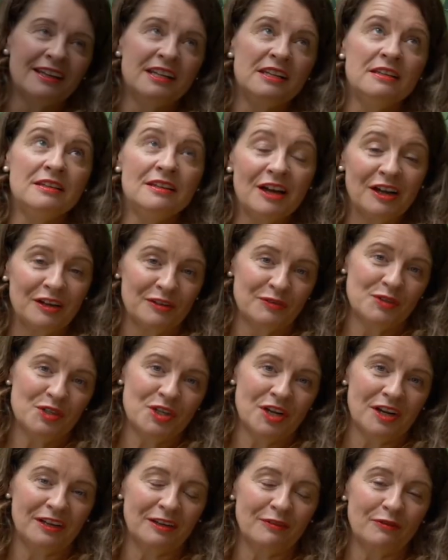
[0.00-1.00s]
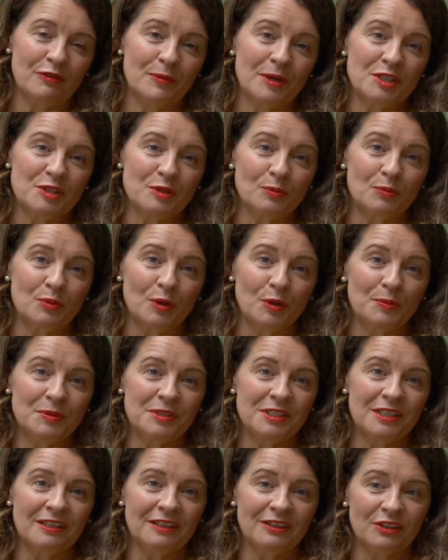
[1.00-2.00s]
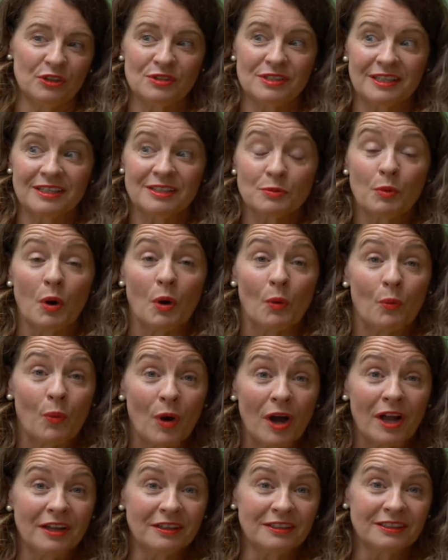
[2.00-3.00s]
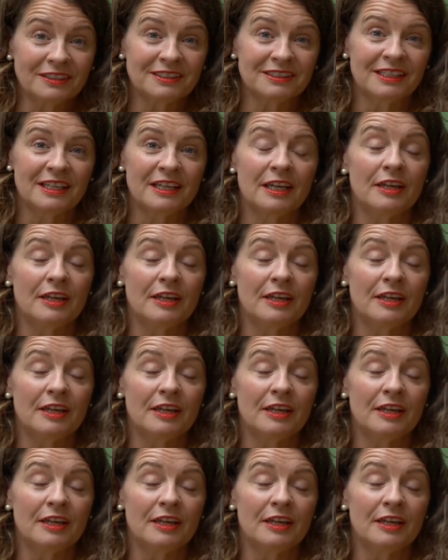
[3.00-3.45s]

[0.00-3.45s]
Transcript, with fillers: I love sharing information on property because it is what works.